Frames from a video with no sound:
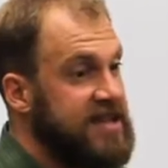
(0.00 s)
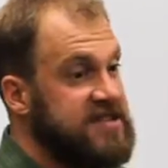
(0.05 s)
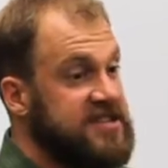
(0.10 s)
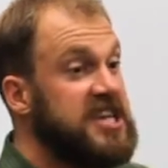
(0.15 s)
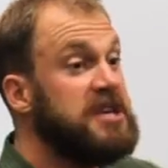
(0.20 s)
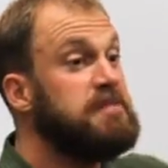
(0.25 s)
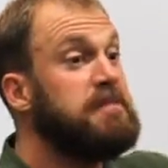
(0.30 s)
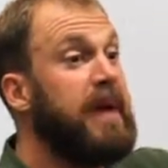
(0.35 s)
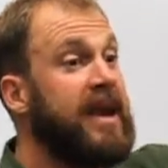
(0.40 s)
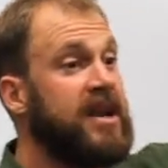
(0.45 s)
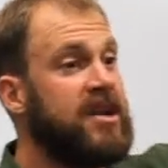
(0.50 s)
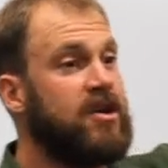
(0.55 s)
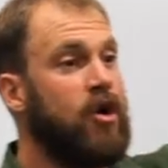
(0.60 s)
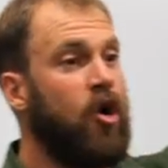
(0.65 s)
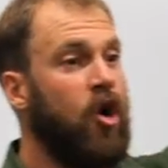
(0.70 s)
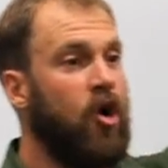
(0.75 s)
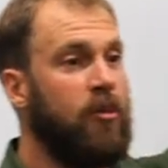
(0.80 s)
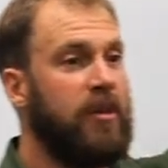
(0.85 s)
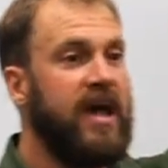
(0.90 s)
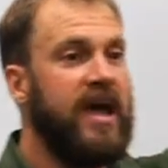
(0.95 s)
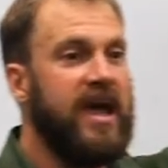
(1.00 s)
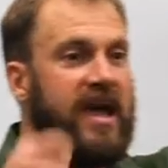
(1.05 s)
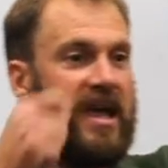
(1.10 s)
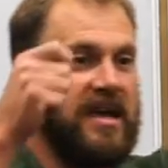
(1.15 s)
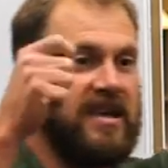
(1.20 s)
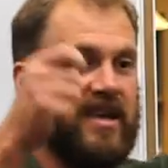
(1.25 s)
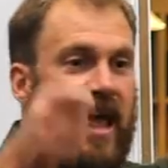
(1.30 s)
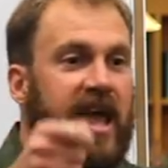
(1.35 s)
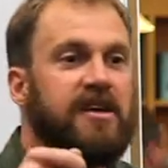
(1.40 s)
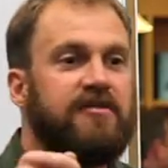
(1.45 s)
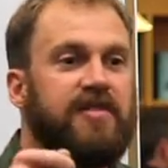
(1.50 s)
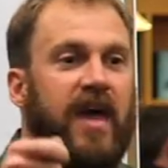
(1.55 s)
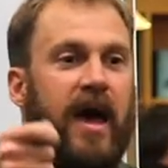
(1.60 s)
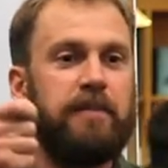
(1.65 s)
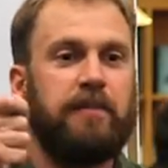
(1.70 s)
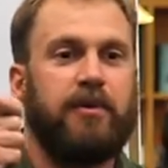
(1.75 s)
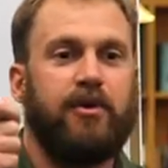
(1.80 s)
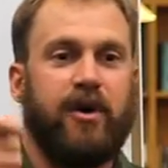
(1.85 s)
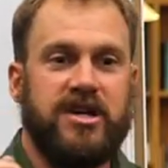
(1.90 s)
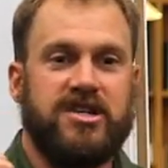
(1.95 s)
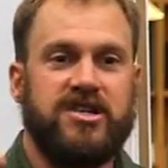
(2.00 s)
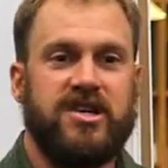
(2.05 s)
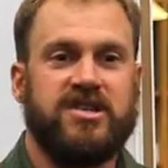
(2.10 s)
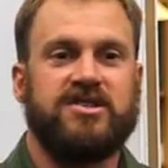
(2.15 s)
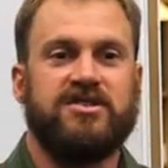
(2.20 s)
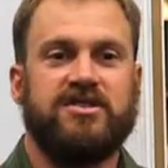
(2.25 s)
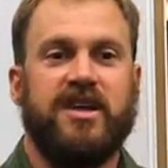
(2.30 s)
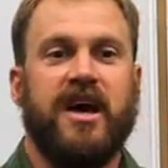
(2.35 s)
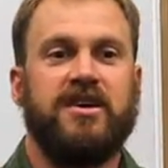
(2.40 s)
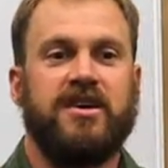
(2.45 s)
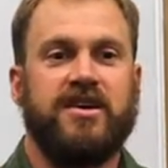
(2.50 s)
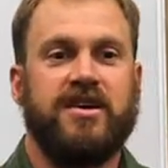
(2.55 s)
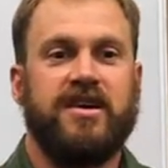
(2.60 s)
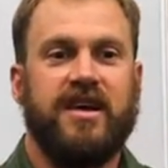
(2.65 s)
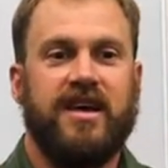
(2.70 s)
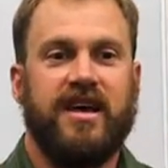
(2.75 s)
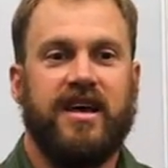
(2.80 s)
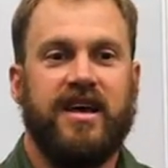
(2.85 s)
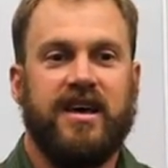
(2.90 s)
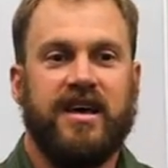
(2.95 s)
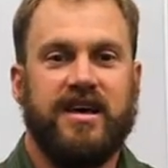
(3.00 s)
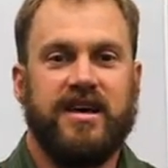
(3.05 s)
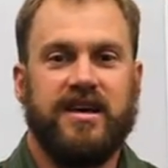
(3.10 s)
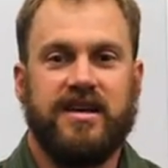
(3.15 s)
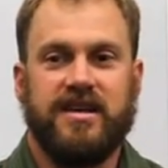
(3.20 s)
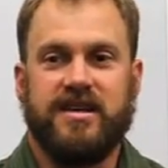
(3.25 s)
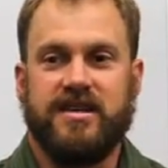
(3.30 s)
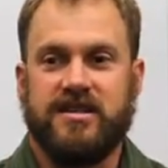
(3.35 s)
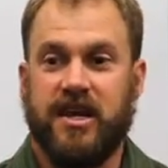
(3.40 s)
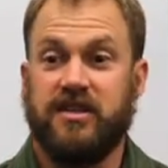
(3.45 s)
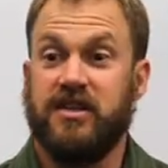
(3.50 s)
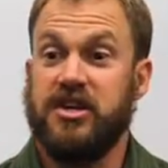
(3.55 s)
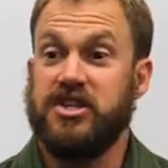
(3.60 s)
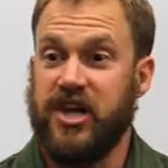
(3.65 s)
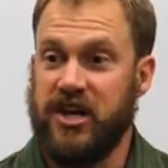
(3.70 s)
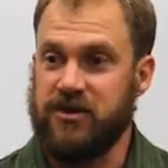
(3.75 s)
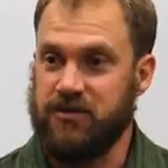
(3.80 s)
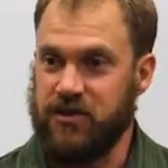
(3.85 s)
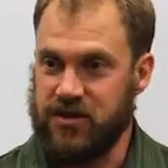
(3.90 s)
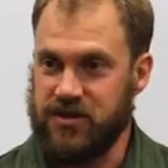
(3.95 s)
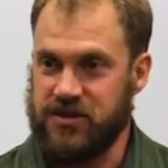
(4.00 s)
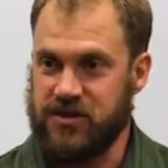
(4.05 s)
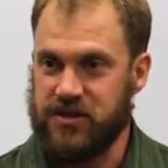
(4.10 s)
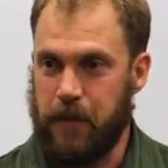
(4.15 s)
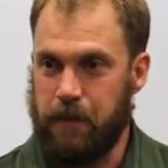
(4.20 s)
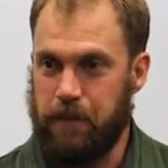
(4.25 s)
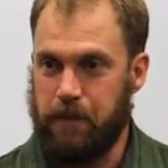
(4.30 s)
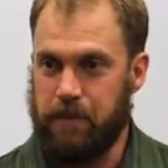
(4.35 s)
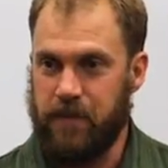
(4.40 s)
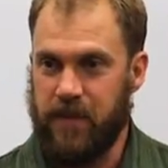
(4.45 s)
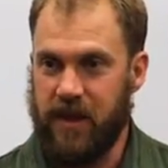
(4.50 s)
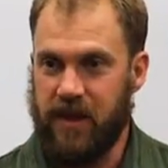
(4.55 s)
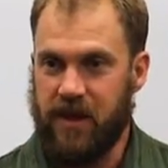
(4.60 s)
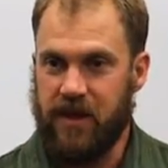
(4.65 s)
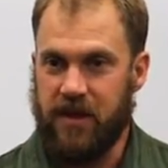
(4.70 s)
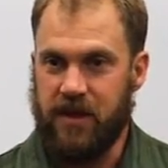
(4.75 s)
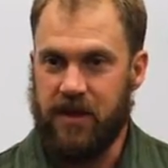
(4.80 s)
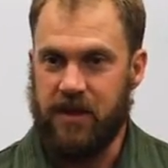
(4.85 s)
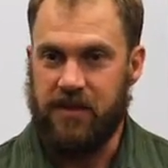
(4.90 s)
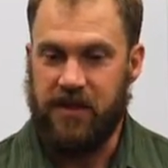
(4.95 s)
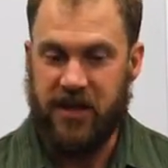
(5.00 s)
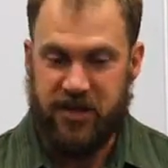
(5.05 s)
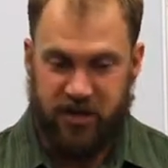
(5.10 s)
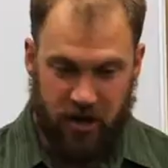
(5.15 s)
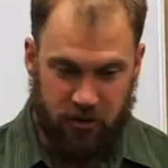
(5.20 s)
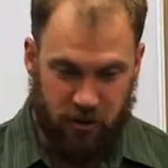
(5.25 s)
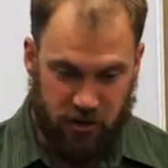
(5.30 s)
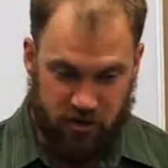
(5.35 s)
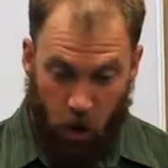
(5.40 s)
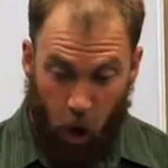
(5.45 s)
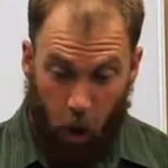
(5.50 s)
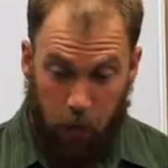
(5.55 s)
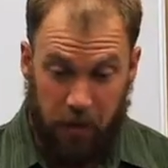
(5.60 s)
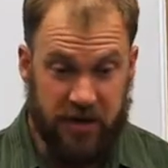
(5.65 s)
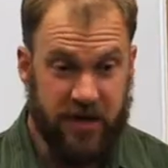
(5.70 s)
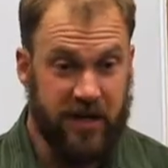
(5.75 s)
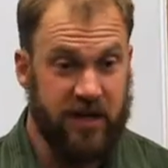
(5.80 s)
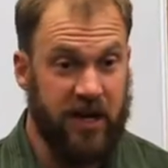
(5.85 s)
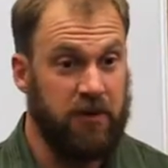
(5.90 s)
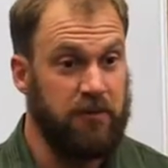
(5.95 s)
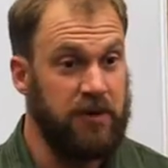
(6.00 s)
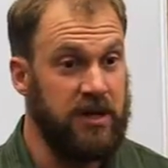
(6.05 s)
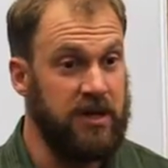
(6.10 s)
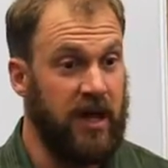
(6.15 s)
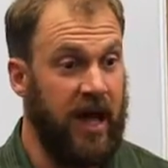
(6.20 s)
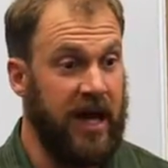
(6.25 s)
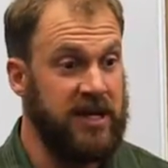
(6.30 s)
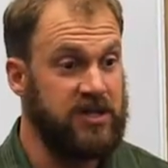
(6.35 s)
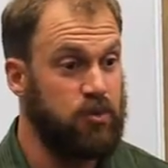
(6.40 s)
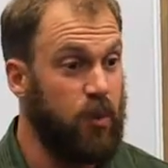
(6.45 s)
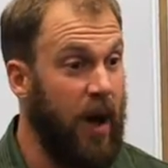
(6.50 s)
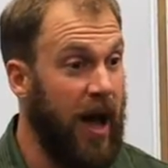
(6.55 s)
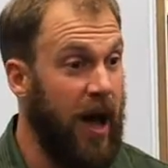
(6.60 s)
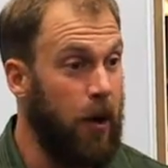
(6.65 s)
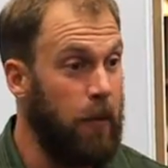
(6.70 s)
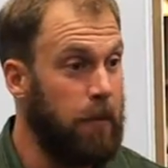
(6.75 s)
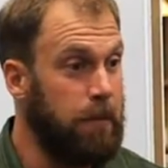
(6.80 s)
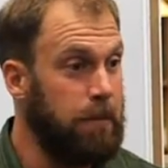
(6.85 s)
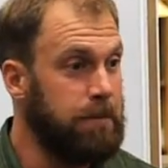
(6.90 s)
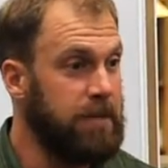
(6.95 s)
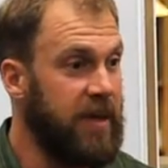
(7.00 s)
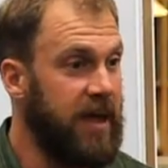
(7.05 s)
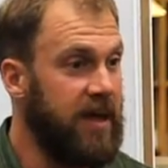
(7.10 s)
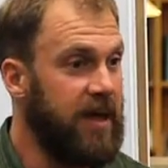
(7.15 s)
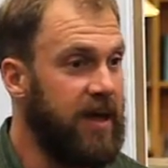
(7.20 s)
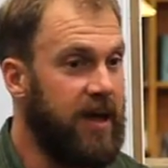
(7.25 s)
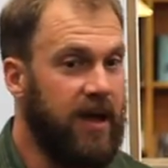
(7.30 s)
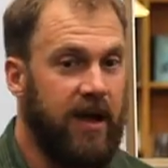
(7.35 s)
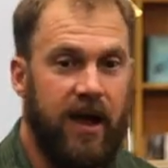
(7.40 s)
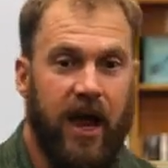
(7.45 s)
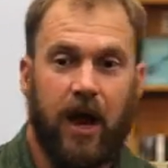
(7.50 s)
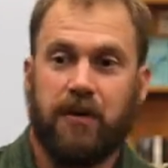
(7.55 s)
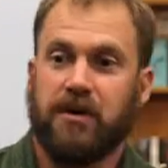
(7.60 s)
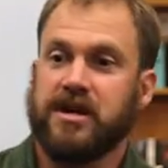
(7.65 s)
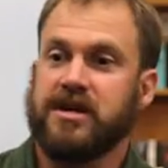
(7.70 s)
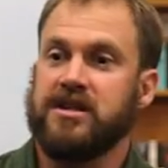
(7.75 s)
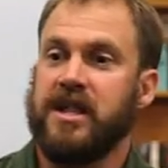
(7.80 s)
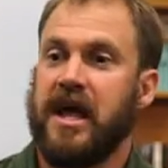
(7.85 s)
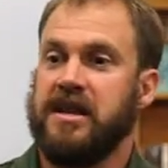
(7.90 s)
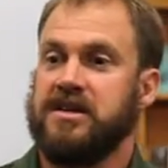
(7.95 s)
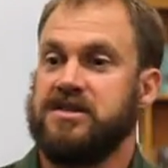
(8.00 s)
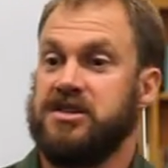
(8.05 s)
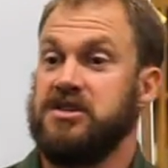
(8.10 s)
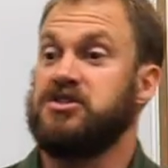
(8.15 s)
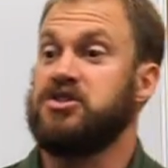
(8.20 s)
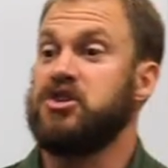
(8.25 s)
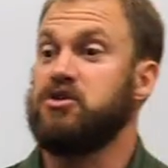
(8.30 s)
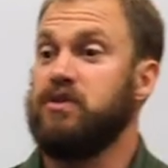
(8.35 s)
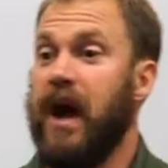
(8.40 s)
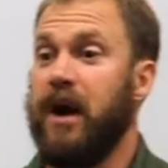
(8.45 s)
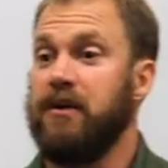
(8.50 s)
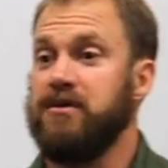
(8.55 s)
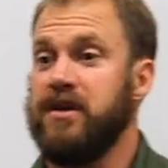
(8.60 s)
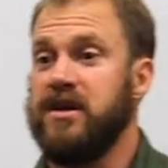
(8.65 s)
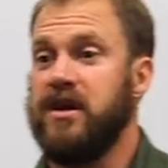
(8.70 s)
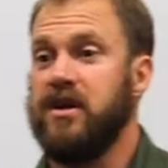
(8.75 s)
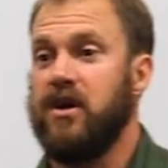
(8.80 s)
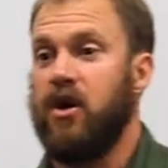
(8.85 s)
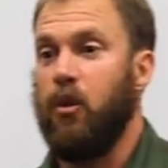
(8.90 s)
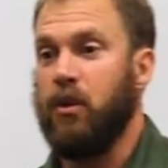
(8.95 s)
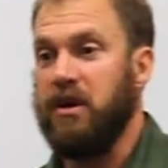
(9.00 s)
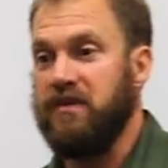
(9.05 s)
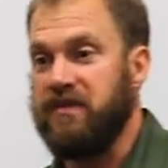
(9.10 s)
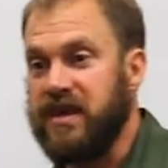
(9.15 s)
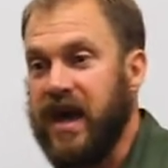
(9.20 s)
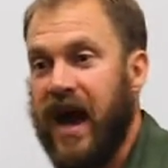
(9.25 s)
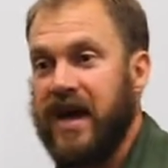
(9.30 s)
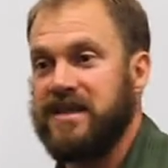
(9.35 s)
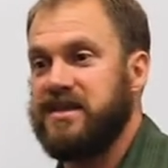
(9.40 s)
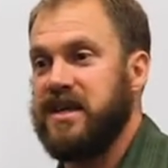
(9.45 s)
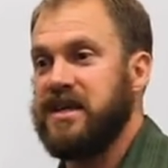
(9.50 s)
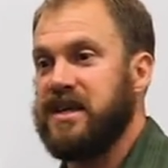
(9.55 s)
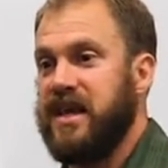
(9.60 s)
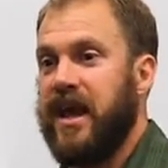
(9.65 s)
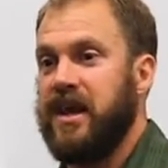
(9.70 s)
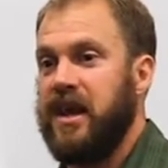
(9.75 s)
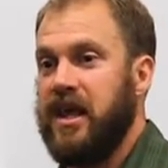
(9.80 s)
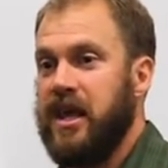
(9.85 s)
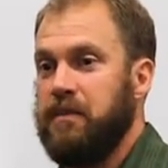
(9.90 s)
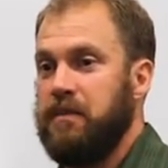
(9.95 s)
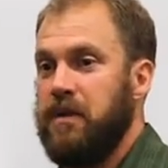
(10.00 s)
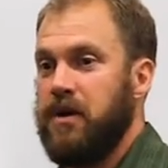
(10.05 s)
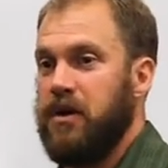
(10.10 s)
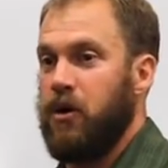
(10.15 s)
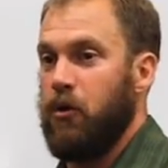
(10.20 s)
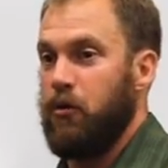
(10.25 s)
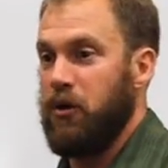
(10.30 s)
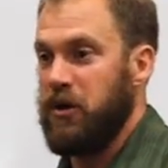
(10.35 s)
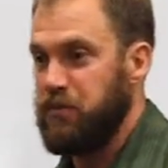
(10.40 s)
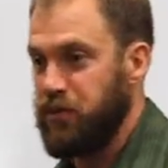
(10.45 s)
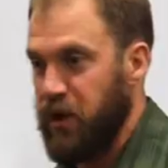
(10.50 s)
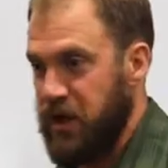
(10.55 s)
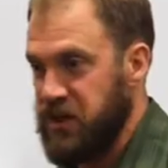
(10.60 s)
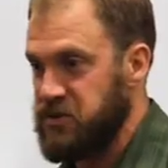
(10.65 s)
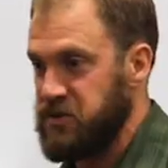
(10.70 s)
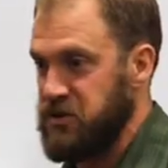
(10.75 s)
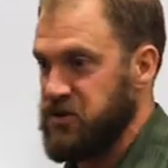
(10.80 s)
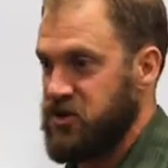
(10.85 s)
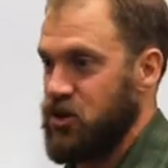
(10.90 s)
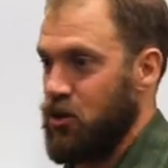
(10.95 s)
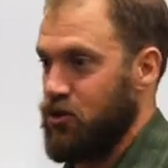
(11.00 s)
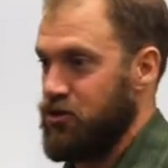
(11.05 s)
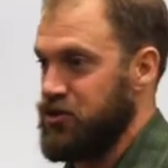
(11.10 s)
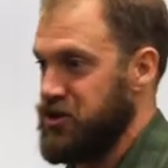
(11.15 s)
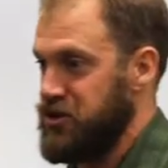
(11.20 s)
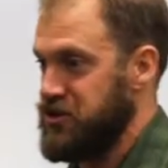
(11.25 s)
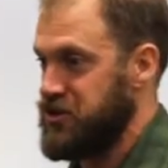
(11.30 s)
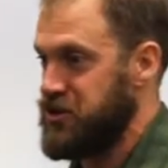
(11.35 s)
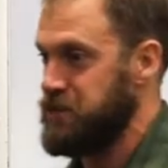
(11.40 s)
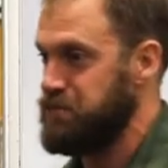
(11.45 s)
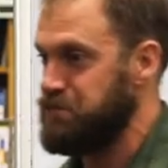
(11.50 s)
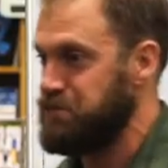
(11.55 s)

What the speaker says: He made it home. He gave that precious letter to the generals. The generals opened it and realized, wow, Heraclitus is surrounded. We've got to get him replacement soldiers.